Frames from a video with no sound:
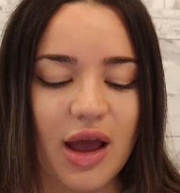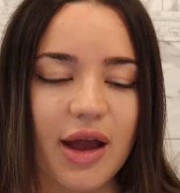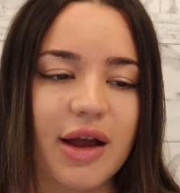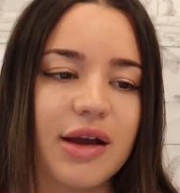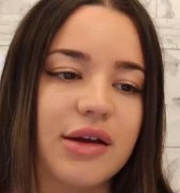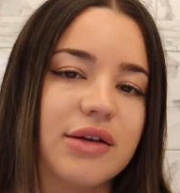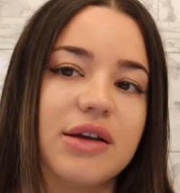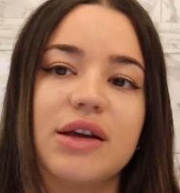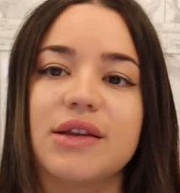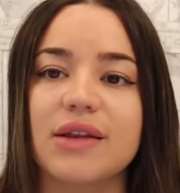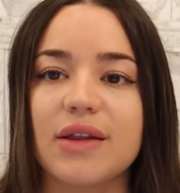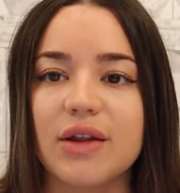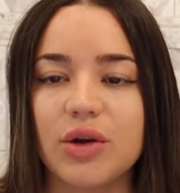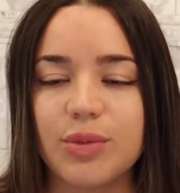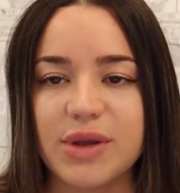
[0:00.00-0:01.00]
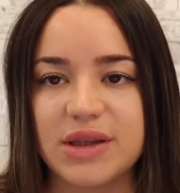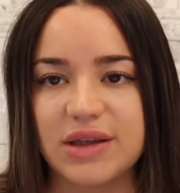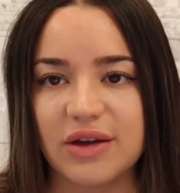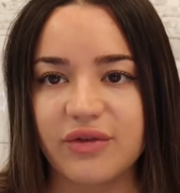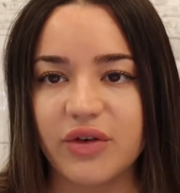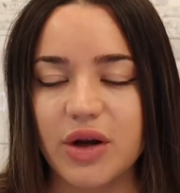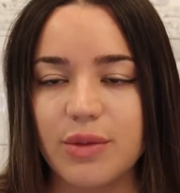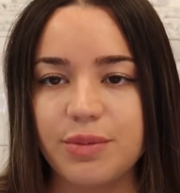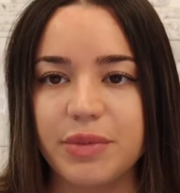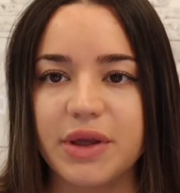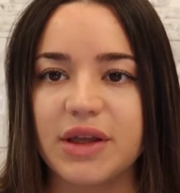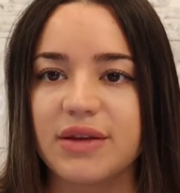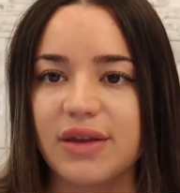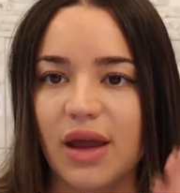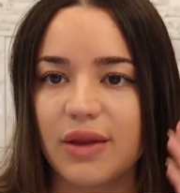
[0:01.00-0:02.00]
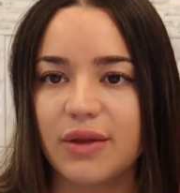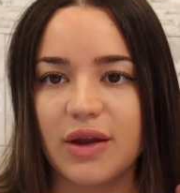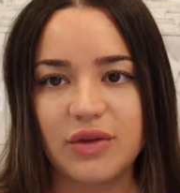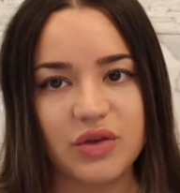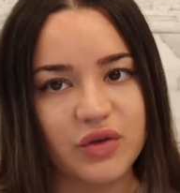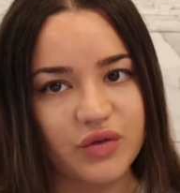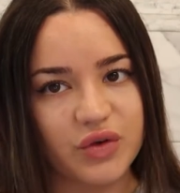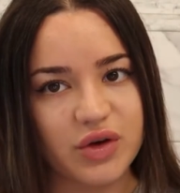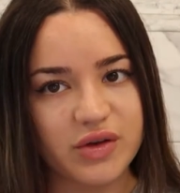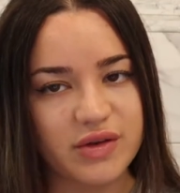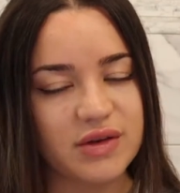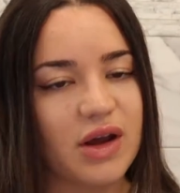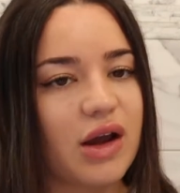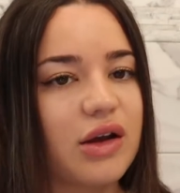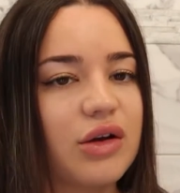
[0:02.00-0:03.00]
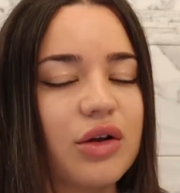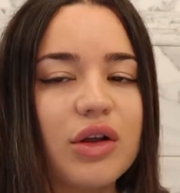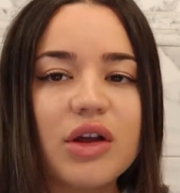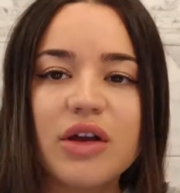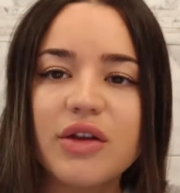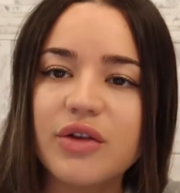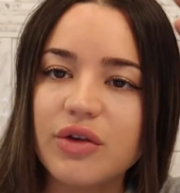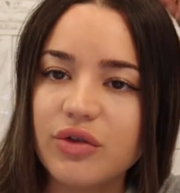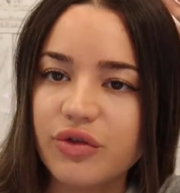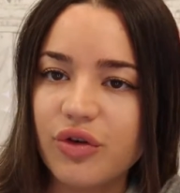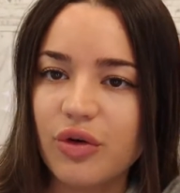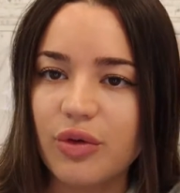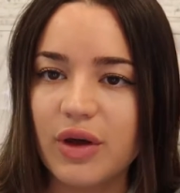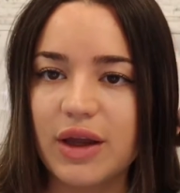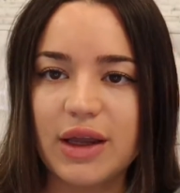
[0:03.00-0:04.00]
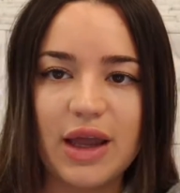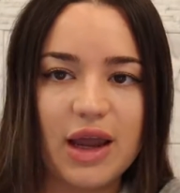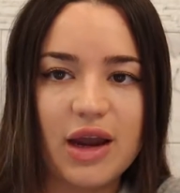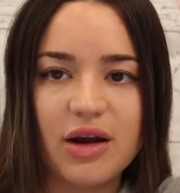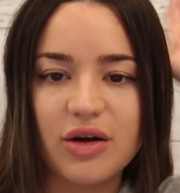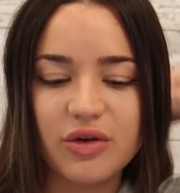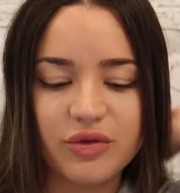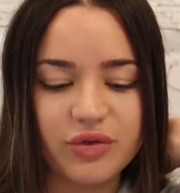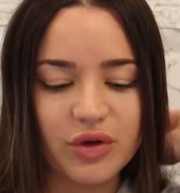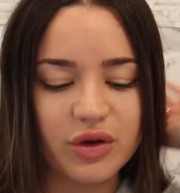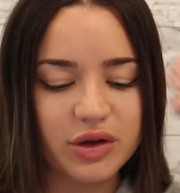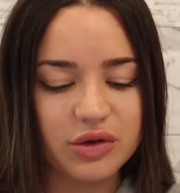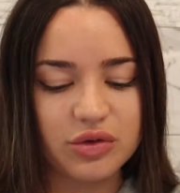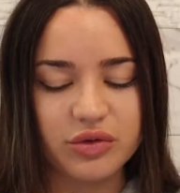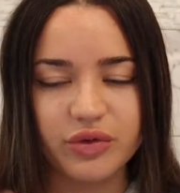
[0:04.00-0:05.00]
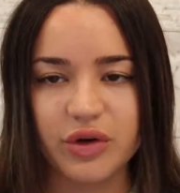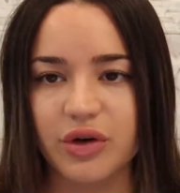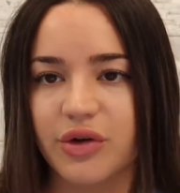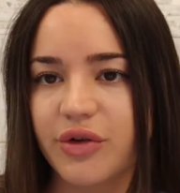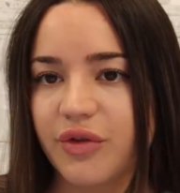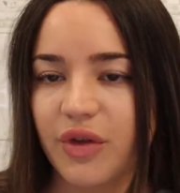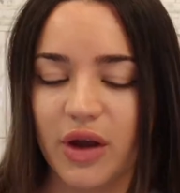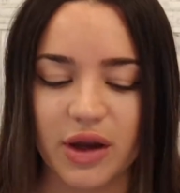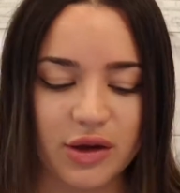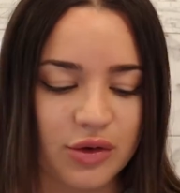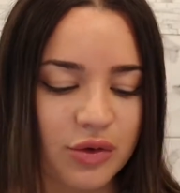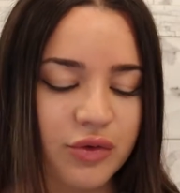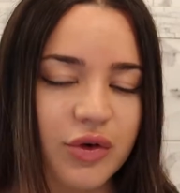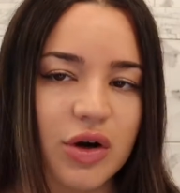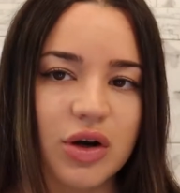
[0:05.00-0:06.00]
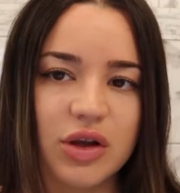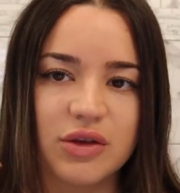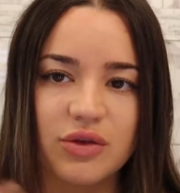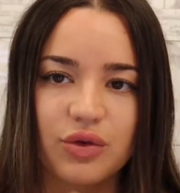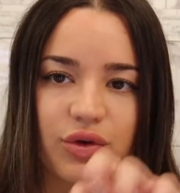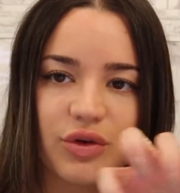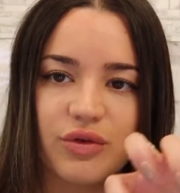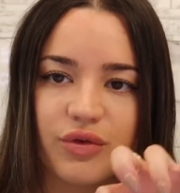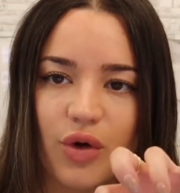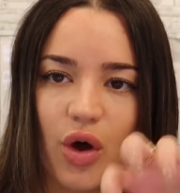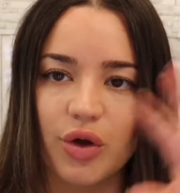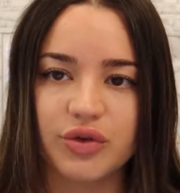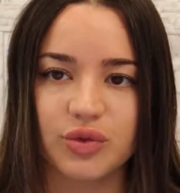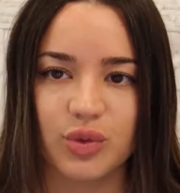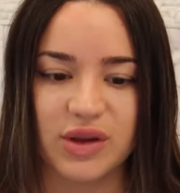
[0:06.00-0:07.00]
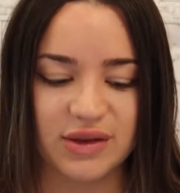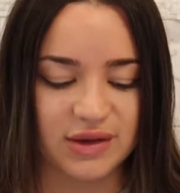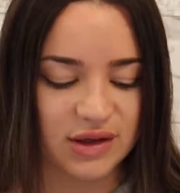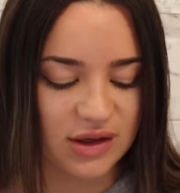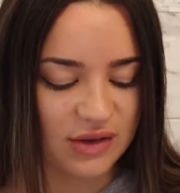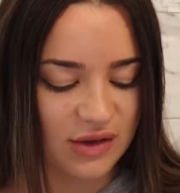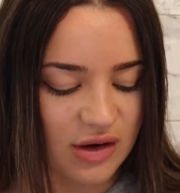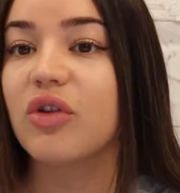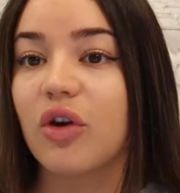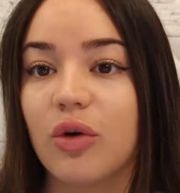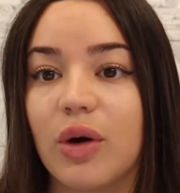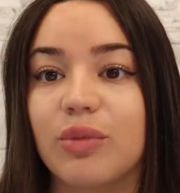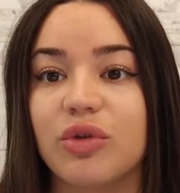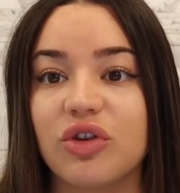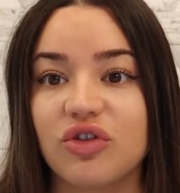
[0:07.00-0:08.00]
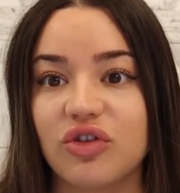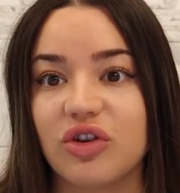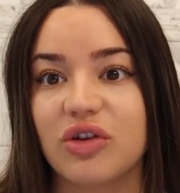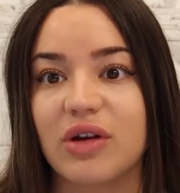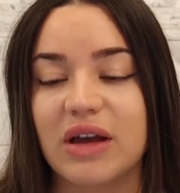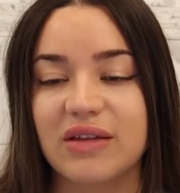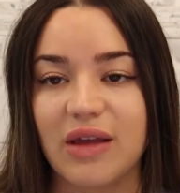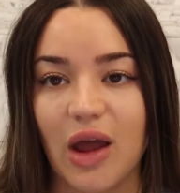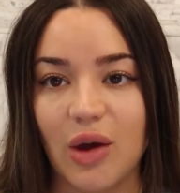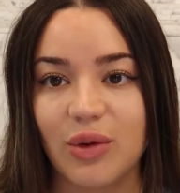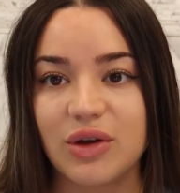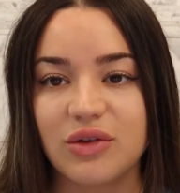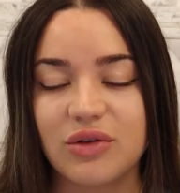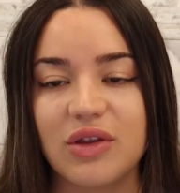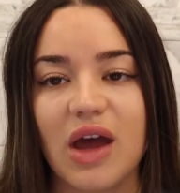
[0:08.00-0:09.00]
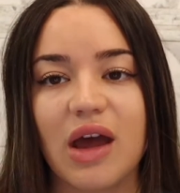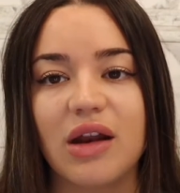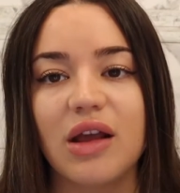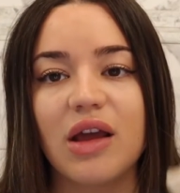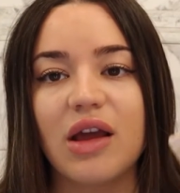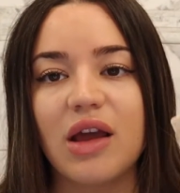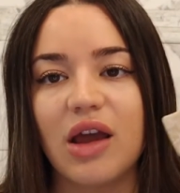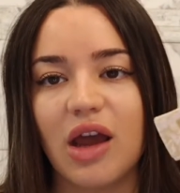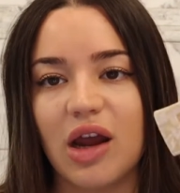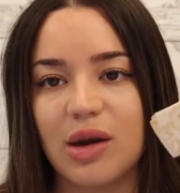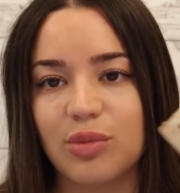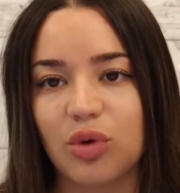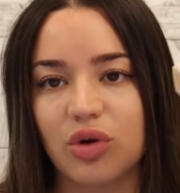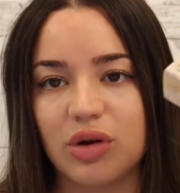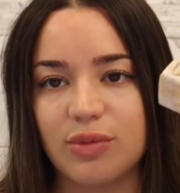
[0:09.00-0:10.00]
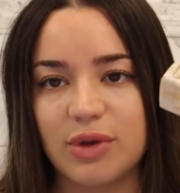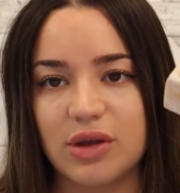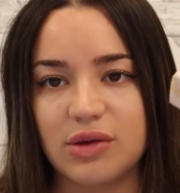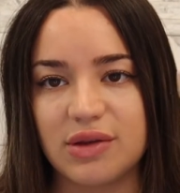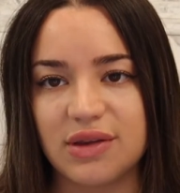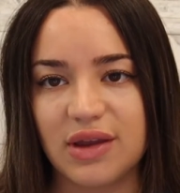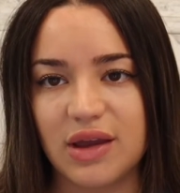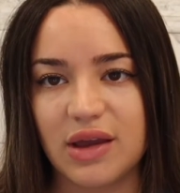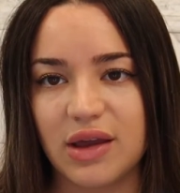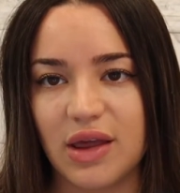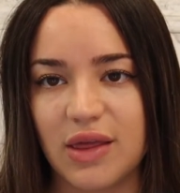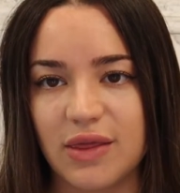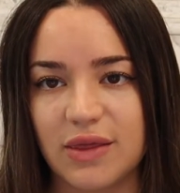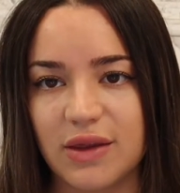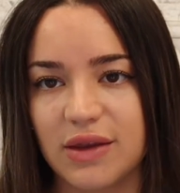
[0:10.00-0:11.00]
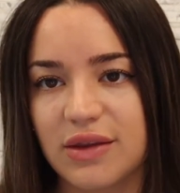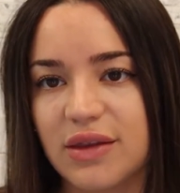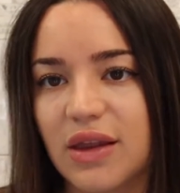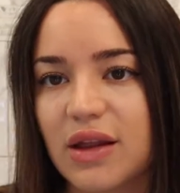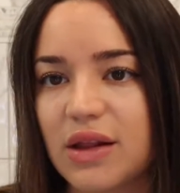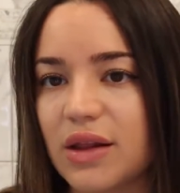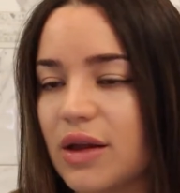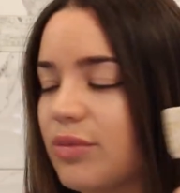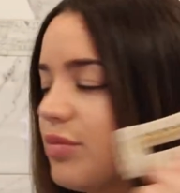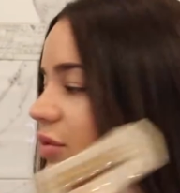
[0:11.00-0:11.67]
And it's a little bit different because unlike the first style, there's no like hair falling over or flying over. It's sort of all twisted in there. So I'm going to show you guys how I do that. And I'm going to be using this clip.